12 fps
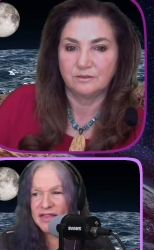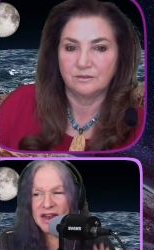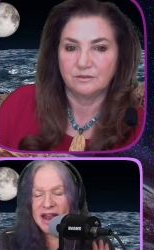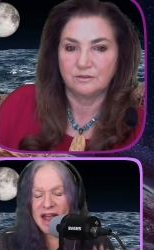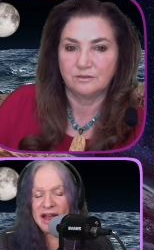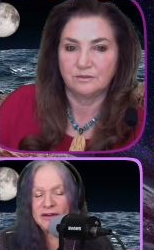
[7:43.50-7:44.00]

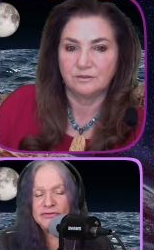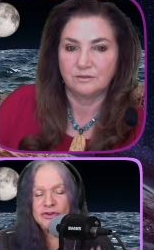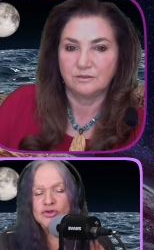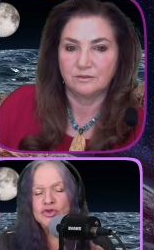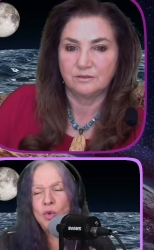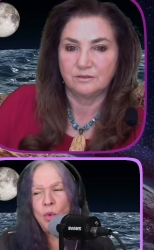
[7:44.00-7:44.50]
Speaker 1: then
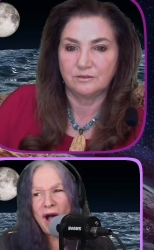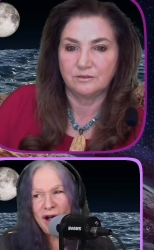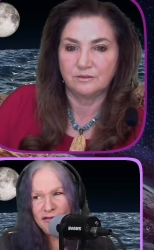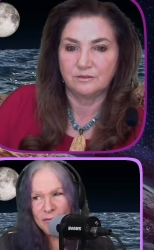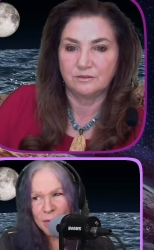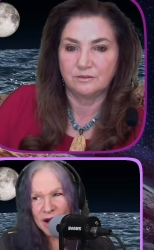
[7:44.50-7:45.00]
after
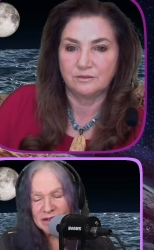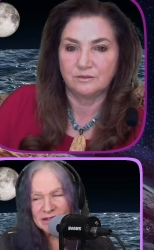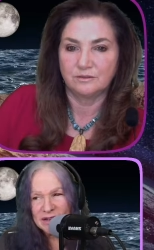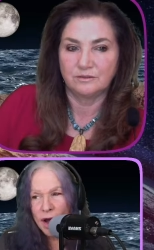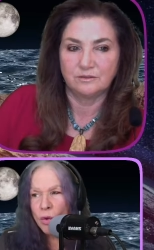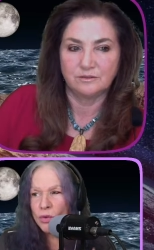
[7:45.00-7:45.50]
twelve
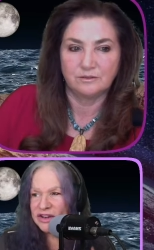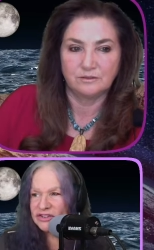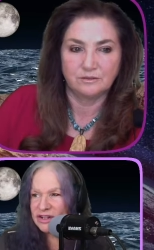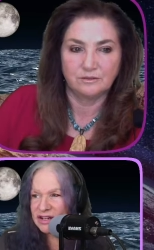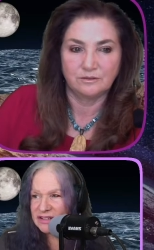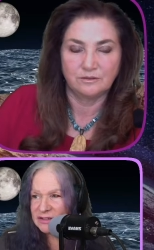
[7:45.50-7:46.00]
months, we
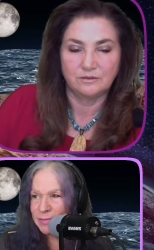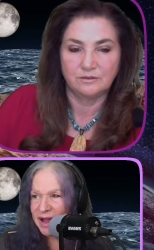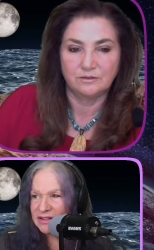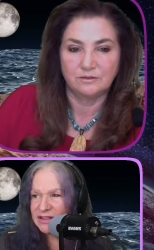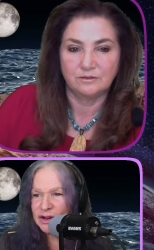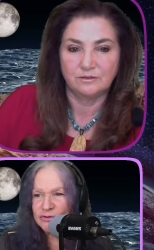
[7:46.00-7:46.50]
should
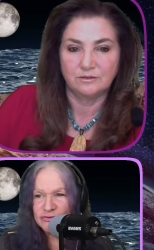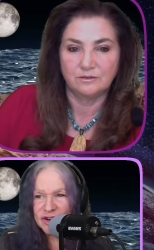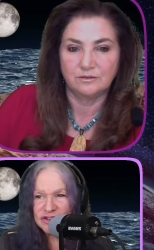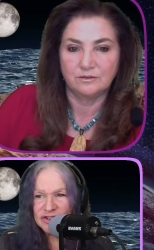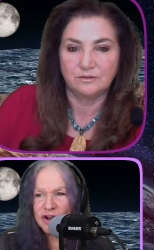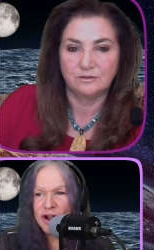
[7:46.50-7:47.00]
expect the
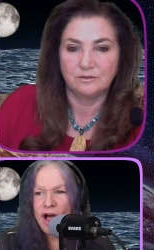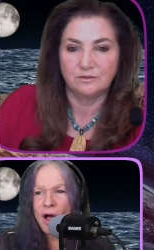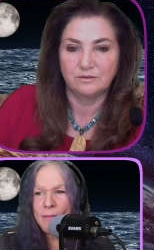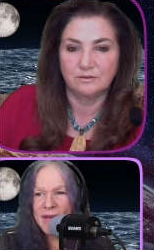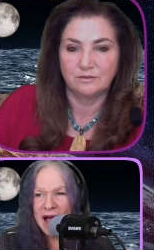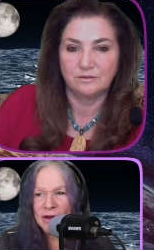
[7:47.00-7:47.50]
original
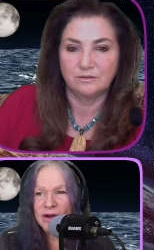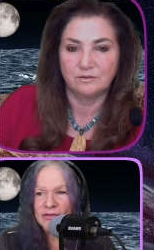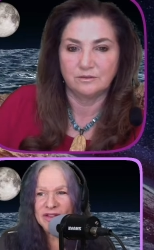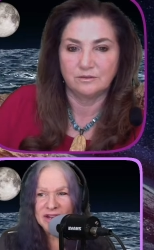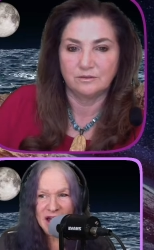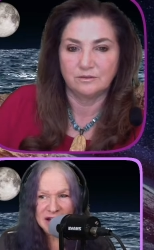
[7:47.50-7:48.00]
amount
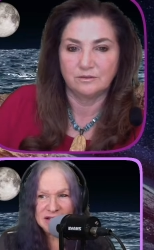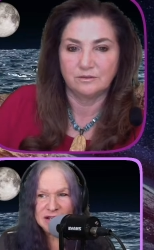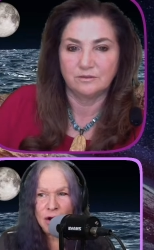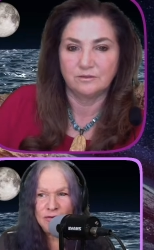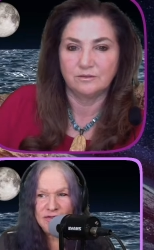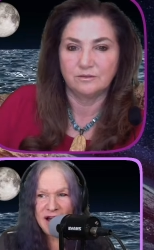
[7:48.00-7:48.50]
of the
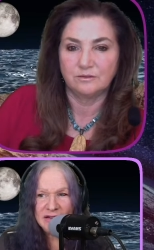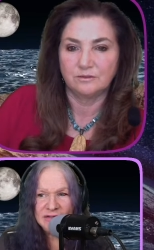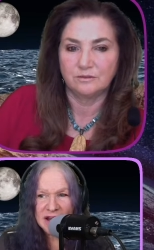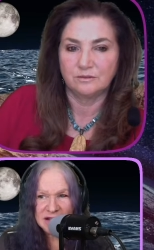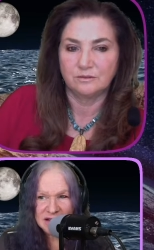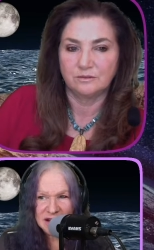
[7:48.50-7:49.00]
nineteen oh five
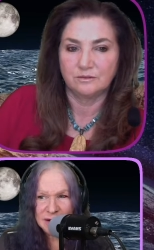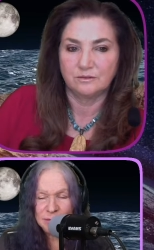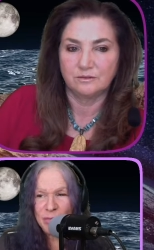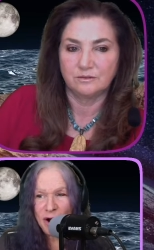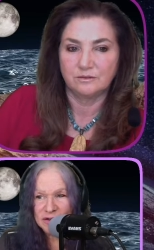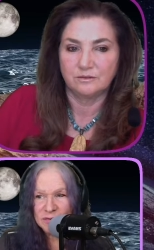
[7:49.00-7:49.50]
nineteen
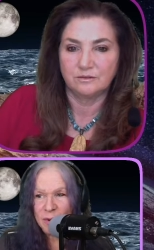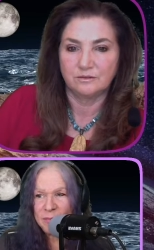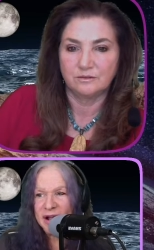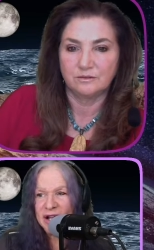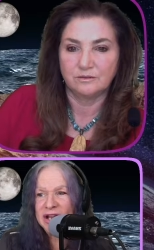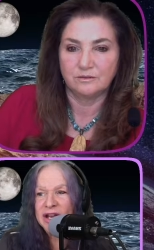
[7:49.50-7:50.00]
parts per
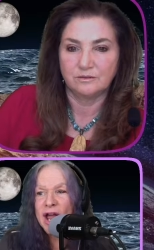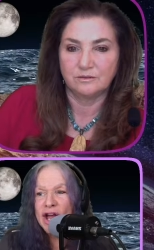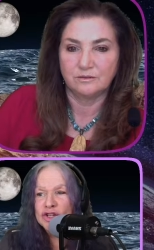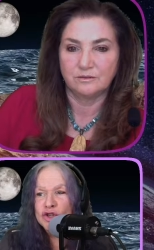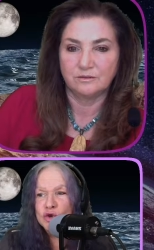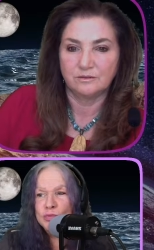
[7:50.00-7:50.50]
billion
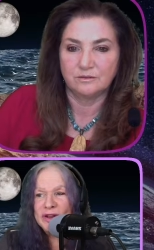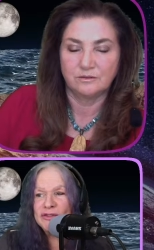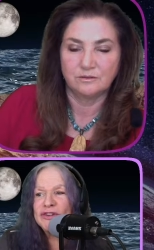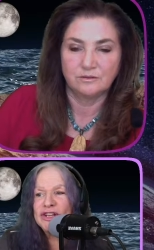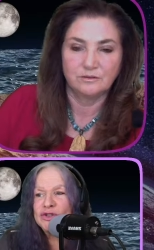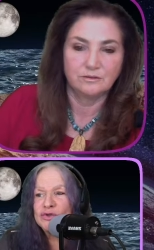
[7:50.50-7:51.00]
to be
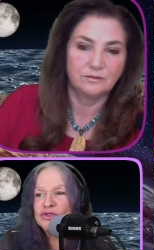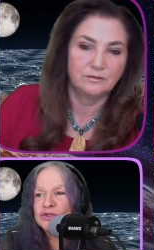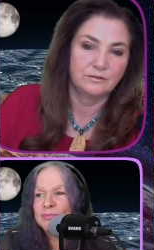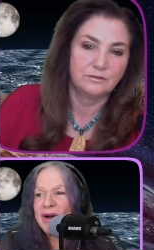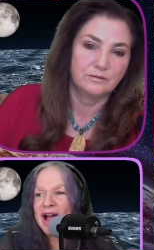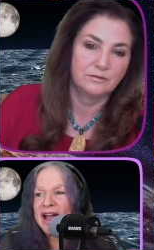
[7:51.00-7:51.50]

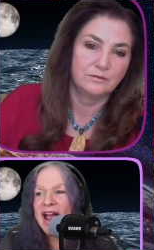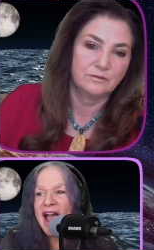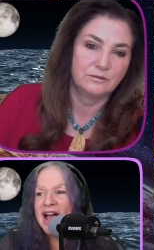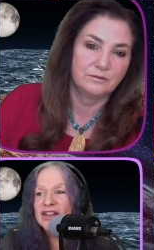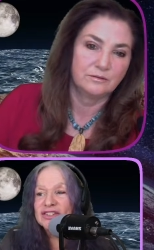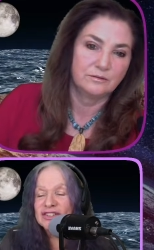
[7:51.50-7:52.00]
reduced by
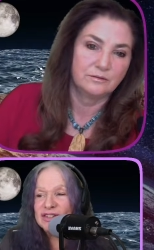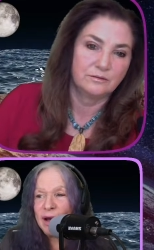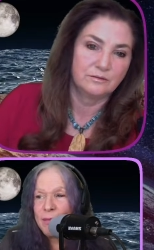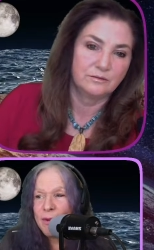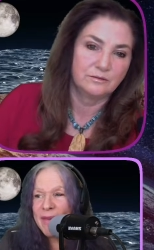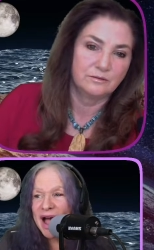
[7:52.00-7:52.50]

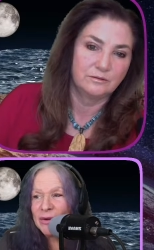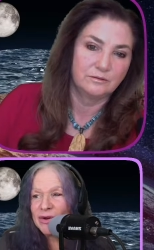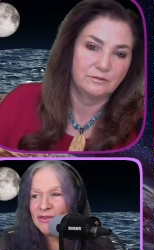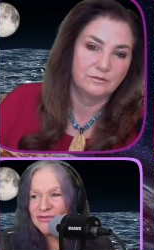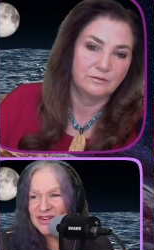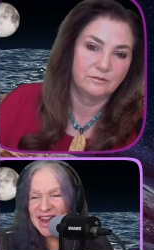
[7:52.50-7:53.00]
some amount
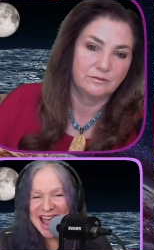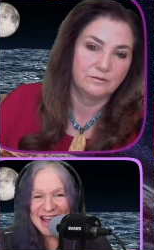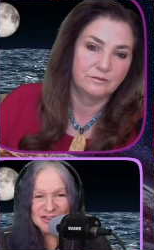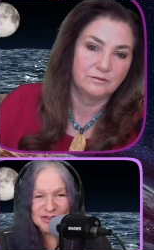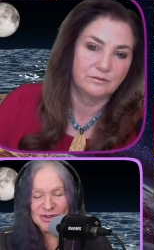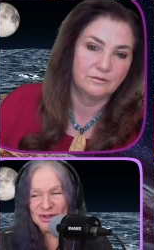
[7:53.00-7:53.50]
of
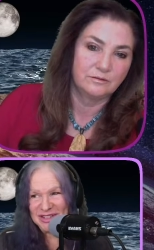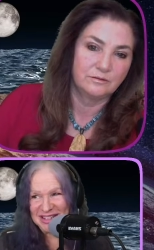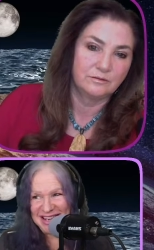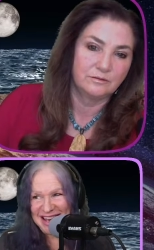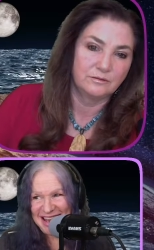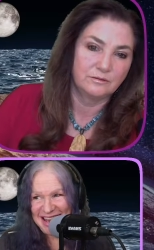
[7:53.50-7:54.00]
natural
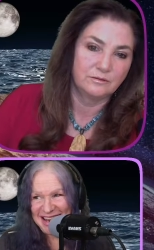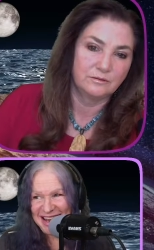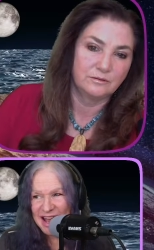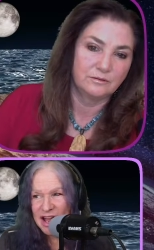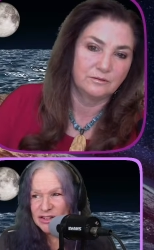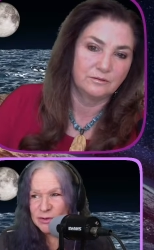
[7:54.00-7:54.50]
decay.
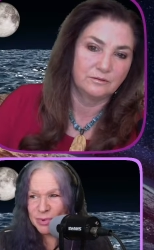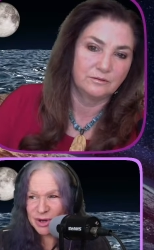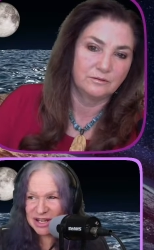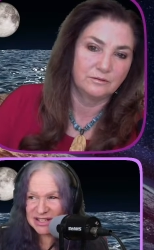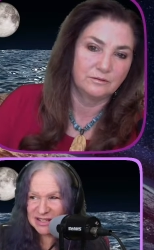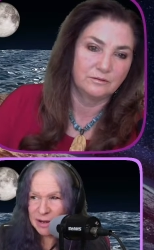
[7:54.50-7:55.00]
To
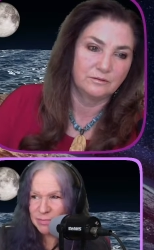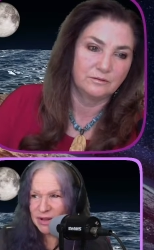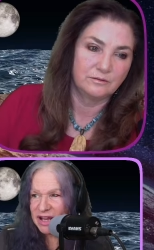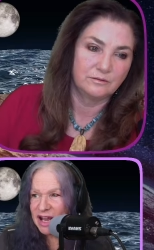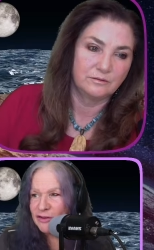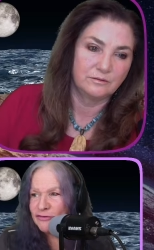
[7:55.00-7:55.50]
put it
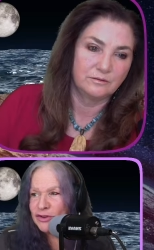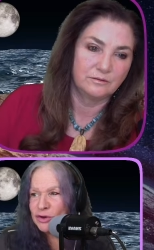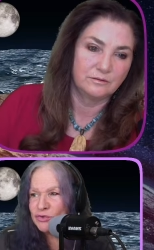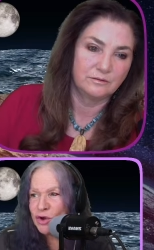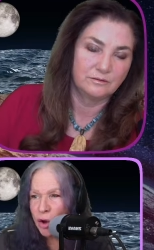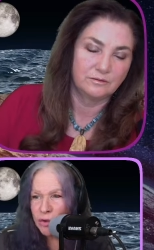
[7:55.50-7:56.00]
simply, if
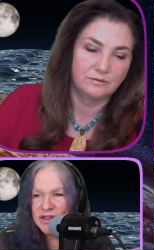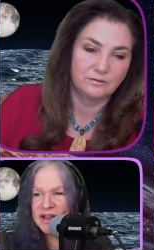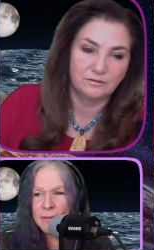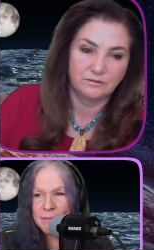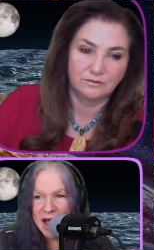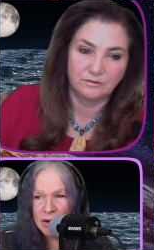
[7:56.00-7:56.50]
you know the
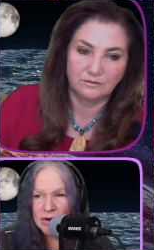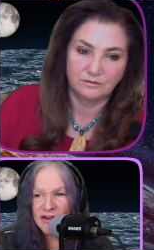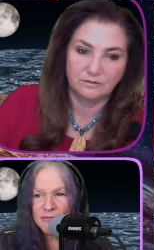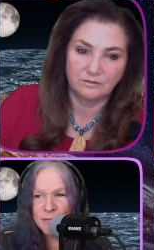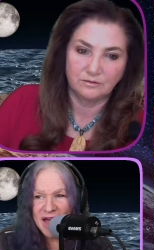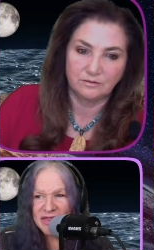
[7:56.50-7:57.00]
amount
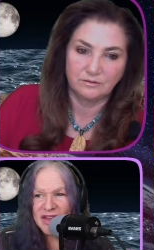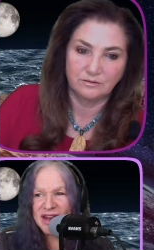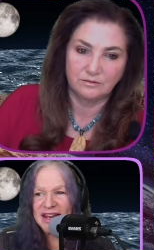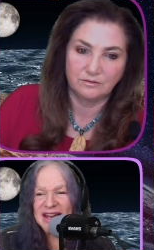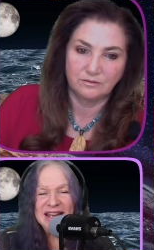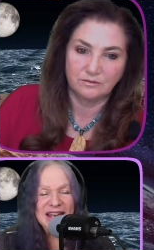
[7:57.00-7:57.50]
of
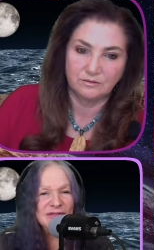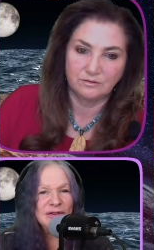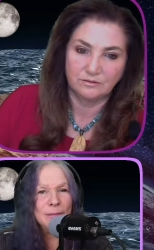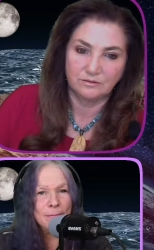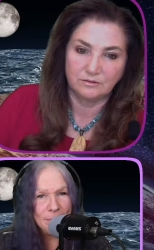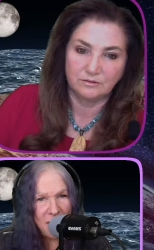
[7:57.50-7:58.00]
methane in a
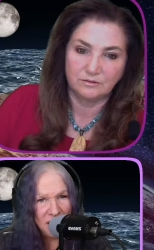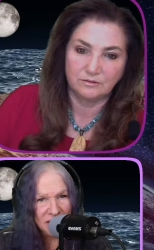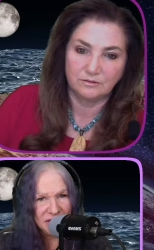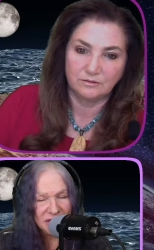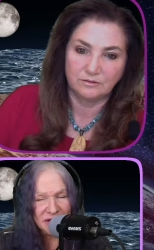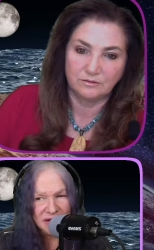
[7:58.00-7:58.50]
given
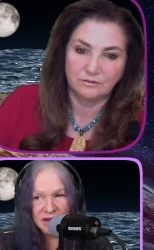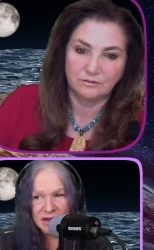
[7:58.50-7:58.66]
month,